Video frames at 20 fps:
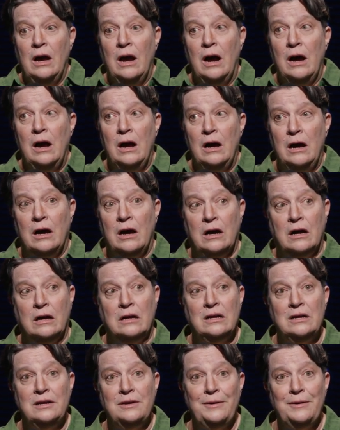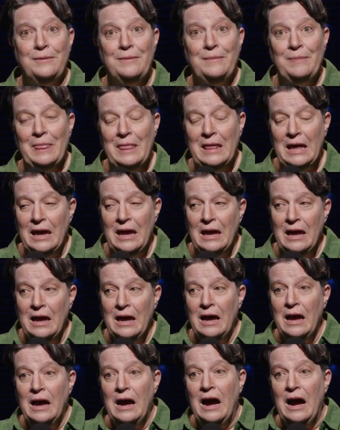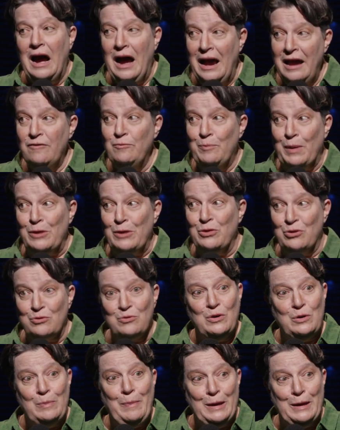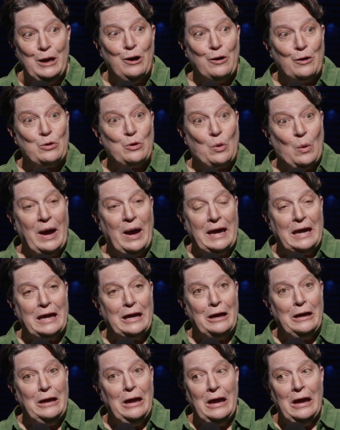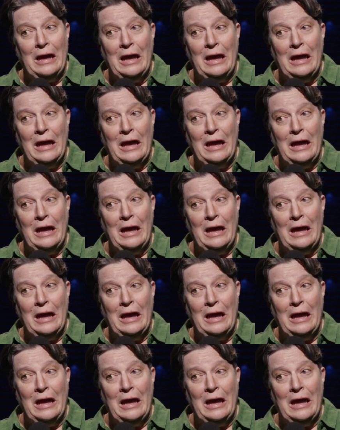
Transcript: Huh. I have been through a big earthquake,